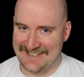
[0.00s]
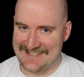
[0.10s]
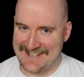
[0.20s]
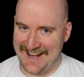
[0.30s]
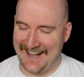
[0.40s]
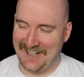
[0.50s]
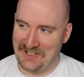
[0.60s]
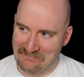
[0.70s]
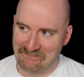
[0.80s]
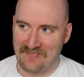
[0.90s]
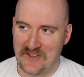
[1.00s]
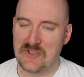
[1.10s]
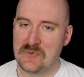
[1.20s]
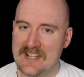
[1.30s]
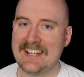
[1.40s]
is a
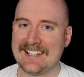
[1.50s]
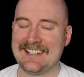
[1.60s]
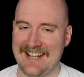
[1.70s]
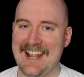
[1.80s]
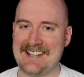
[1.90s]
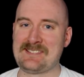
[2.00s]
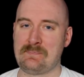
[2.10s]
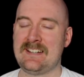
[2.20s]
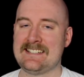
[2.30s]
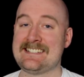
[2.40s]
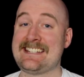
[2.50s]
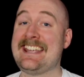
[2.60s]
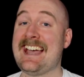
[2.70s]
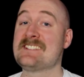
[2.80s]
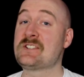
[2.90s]
unique case because he
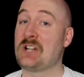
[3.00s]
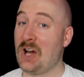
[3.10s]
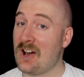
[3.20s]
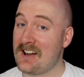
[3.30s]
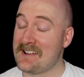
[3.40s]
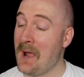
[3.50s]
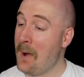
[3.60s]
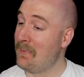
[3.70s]
has a card,